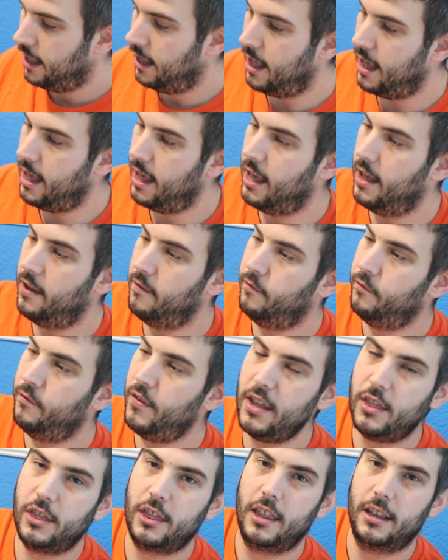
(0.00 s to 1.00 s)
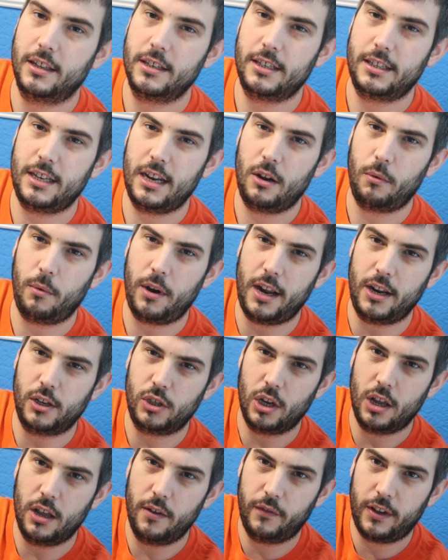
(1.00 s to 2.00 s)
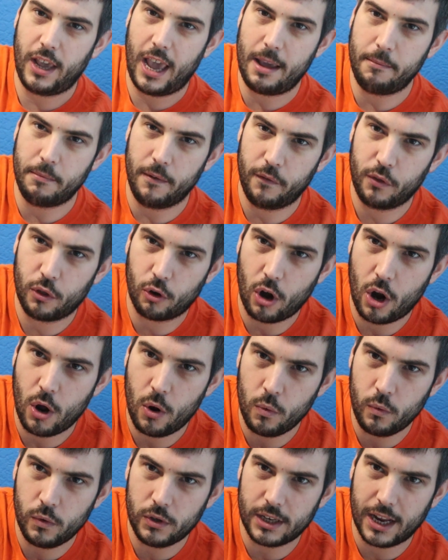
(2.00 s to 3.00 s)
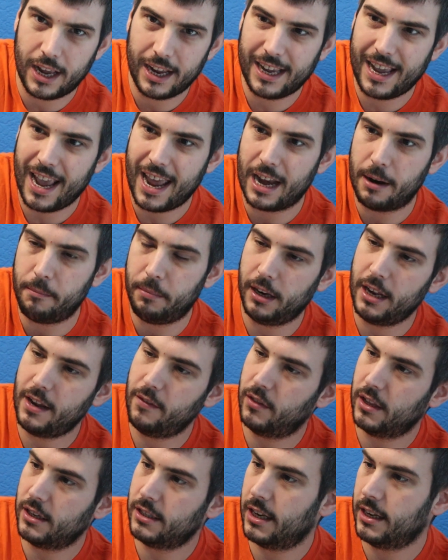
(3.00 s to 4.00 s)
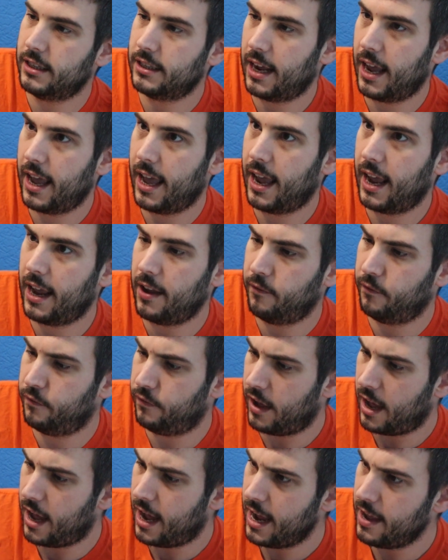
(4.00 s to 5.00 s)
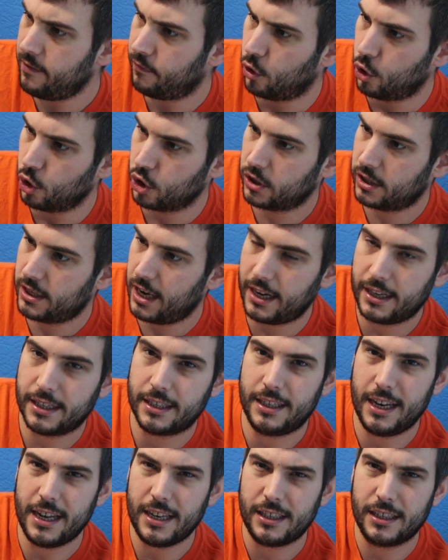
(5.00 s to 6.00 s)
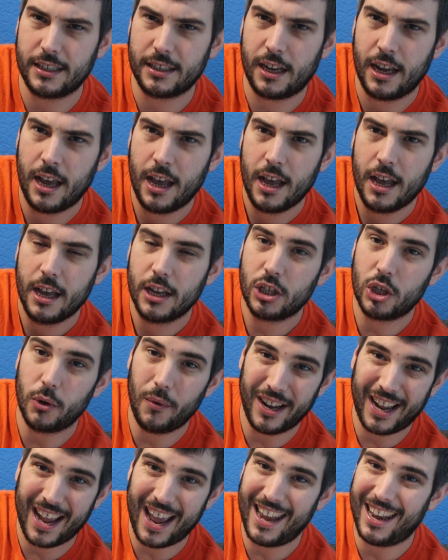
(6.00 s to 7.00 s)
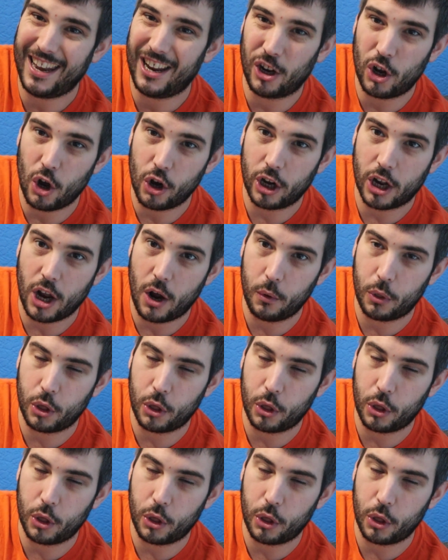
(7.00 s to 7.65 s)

5th series of Game of Thrones. Again, I believe this is a 5 or 6 disc. So again, got to go